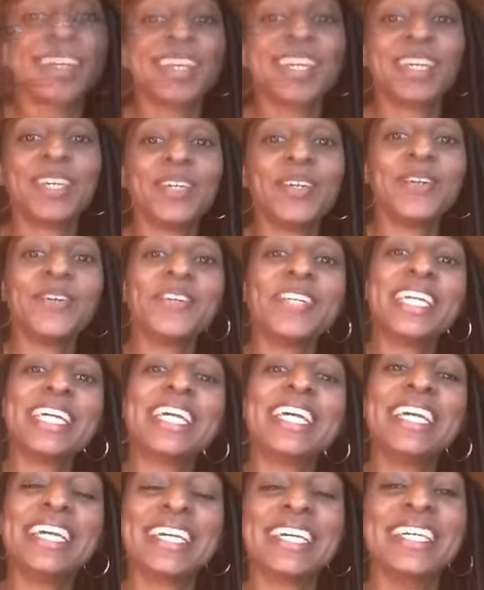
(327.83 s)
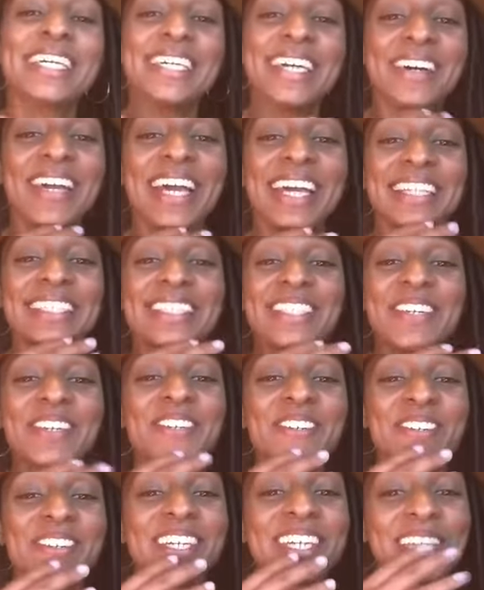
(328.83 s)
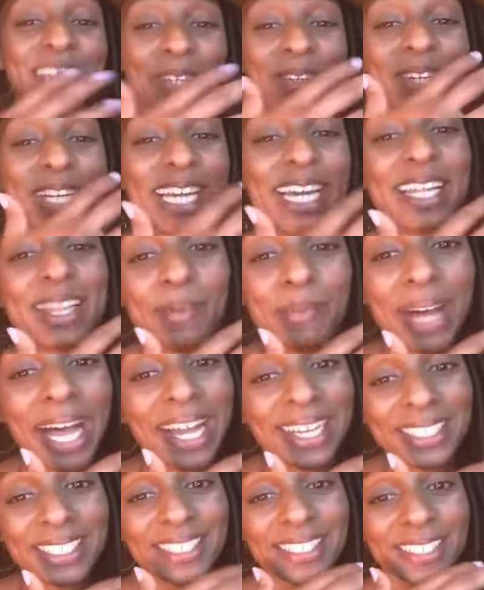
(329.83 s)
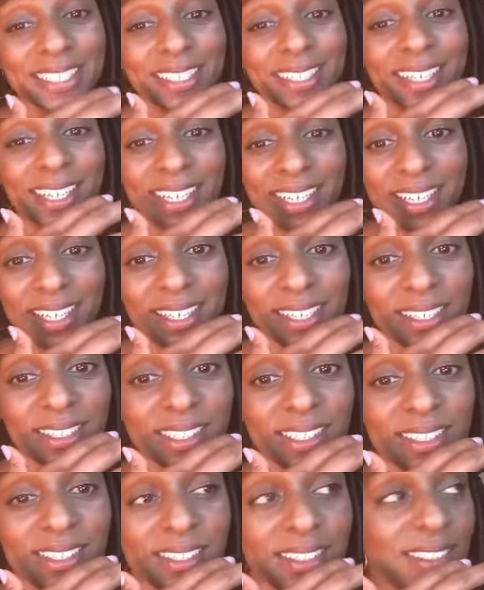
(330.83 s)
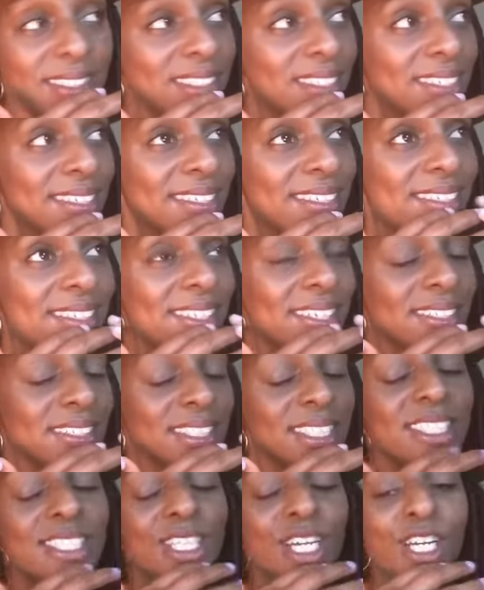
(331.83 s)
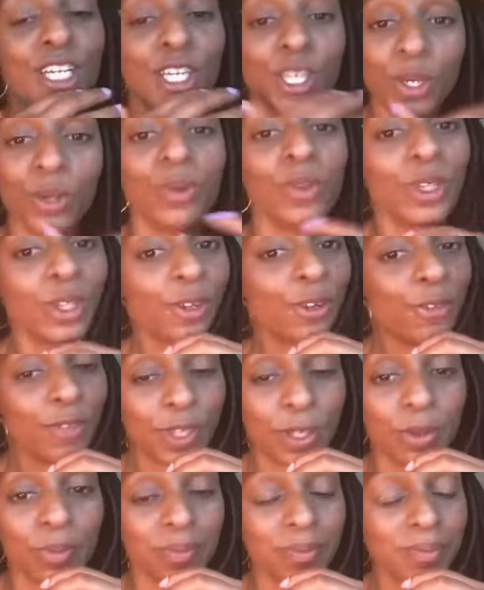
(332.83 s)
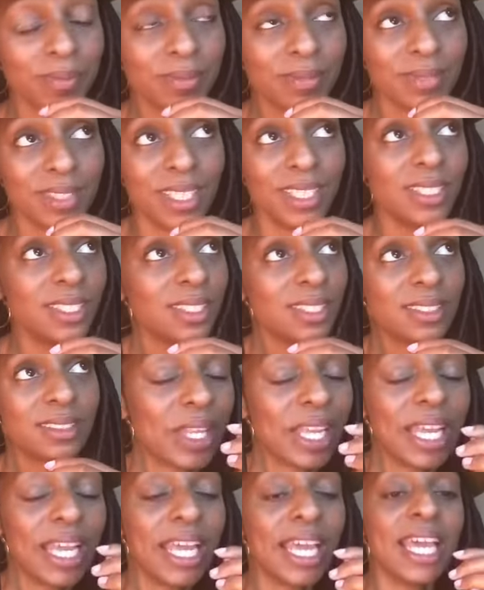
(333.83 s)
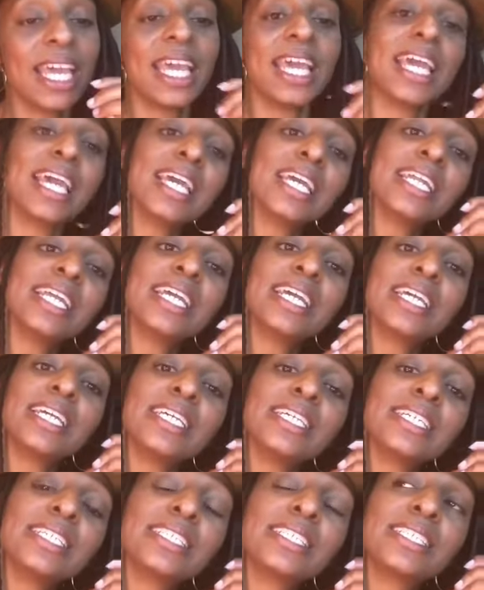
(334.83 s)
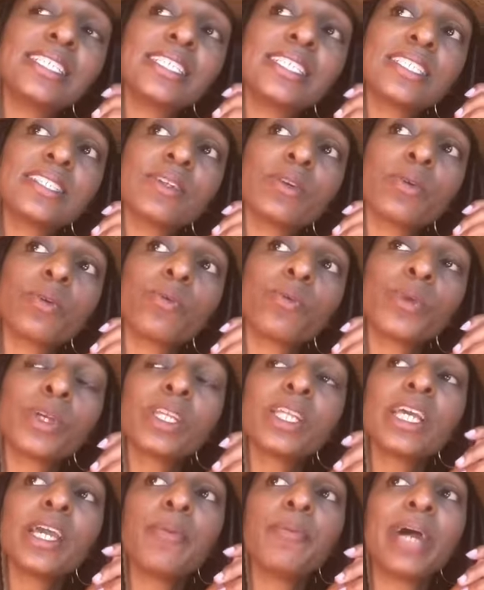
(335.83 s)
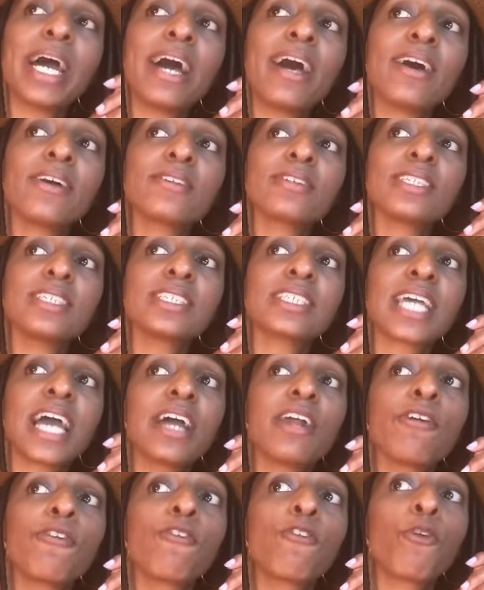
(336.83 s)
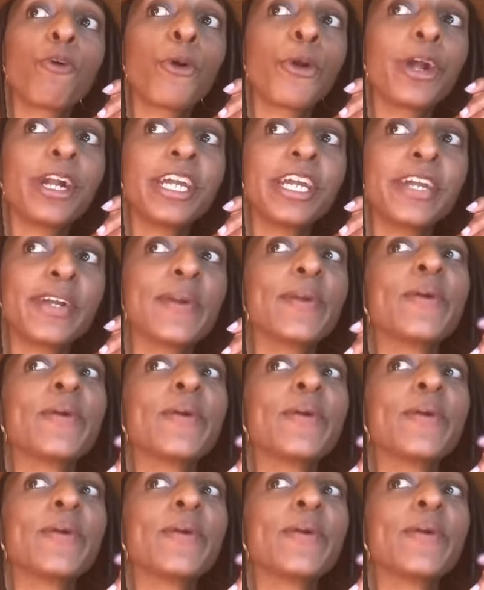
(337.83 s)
Cutie. Okay, so Cutie and the Boxer is just a cute little film. It is really about this kind of 40